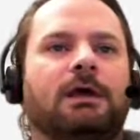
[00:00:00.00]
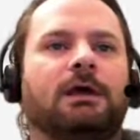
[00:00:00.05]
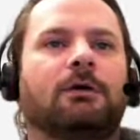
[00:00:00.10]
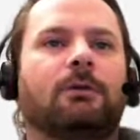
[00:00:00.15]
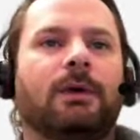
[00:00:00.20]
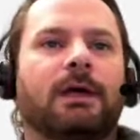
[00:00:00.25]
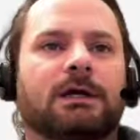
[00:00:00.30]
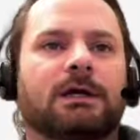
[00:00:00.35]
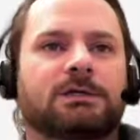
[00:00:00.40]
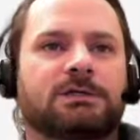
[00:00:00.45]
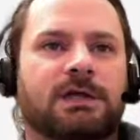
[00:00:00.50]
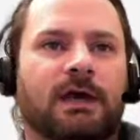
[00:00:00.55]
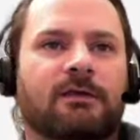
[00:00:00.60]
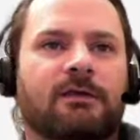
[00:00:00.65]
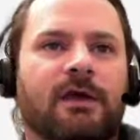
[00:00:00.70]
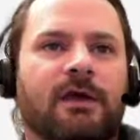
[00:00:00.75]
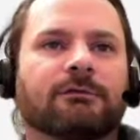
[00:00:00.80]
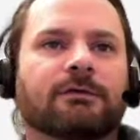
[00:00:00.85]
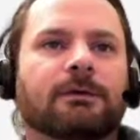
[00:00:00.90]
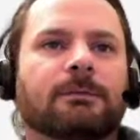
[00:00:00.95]
we're going to check
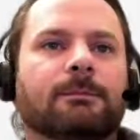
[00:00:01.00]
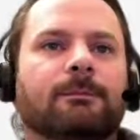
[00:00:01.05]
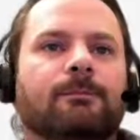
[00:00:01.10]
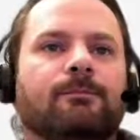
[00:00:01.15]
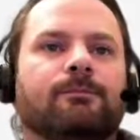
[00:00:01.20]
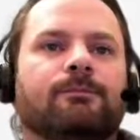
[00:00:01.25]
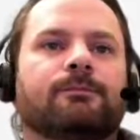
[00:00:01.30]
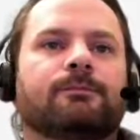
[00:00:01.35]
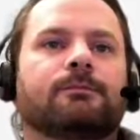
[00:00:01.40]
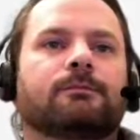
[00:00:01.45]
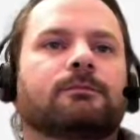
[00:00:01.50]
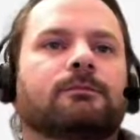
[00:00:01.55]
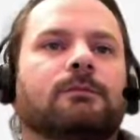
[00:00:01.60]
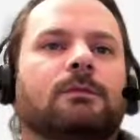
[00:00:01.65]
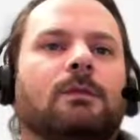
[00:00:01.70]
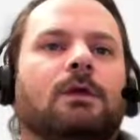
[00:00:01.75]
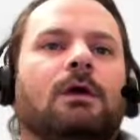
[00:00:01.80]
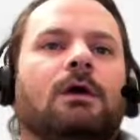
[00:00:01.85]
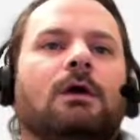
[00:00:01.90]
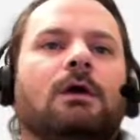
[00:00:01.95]
7.
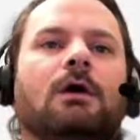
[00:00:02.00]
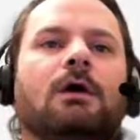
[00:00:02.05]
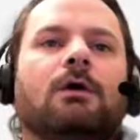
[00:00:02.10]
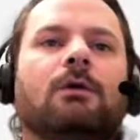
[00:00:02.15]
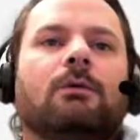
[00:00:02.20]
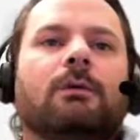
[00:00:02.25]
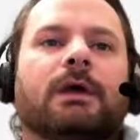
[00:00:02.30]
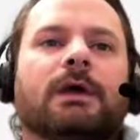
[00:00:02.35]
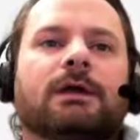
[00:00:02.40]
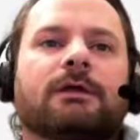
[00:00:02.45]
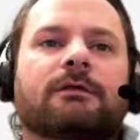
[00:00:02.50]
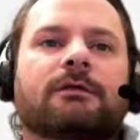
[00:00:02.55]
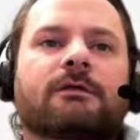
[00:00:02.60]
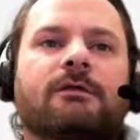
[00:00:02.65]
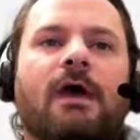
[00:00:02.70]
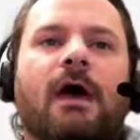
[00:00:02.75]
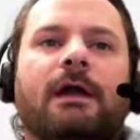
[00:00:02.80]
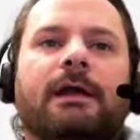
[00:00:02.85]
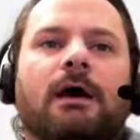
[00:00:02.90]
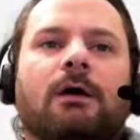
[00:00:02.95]
We're going to
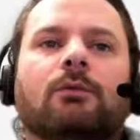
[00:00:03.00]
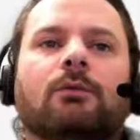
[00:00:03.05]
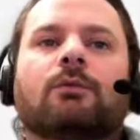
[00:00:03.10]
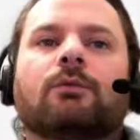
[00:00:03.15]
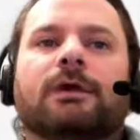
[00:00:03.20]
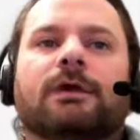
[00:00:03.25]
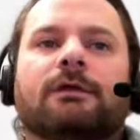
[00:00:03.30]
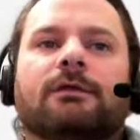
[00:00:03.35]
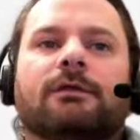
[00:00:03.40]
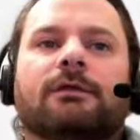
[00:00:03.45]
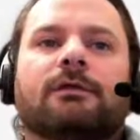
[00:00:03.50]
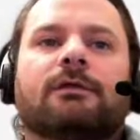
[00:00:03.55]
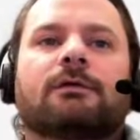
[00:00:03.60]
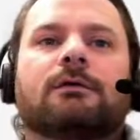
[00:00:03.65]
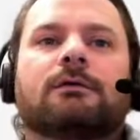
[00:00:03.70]
start out with